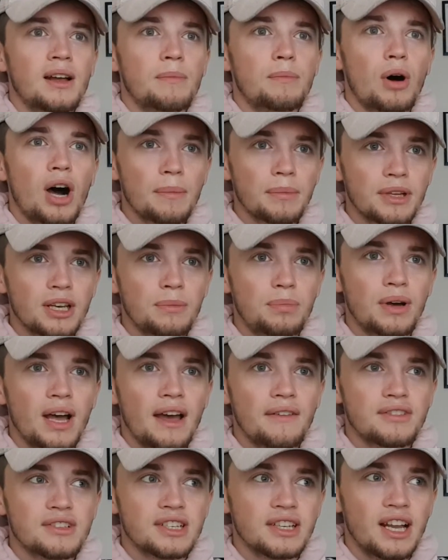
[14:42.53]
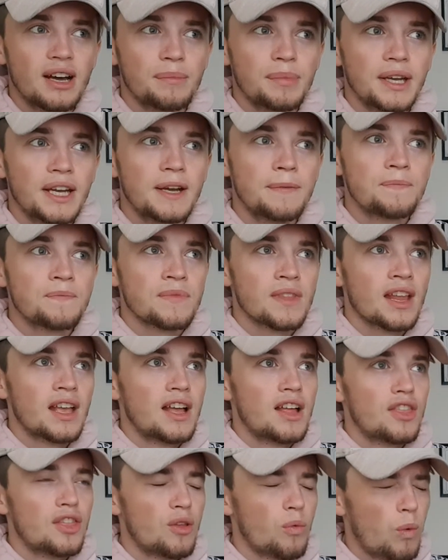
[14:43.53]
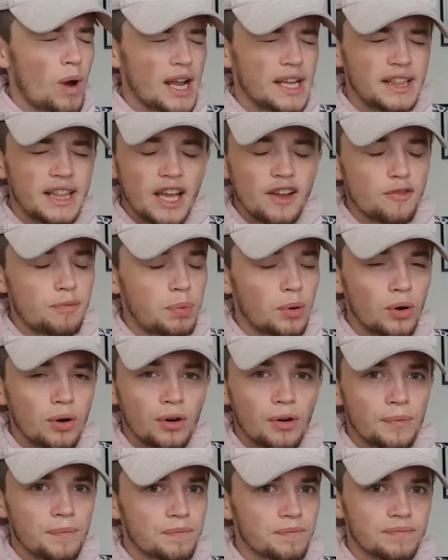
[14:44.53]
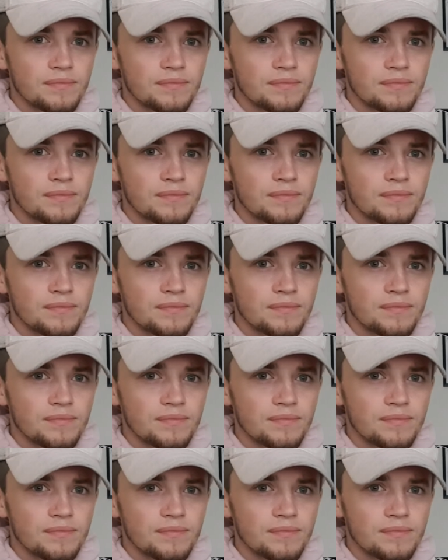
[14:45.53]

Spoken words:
But I'm going to put Everton up here. The way they've bought.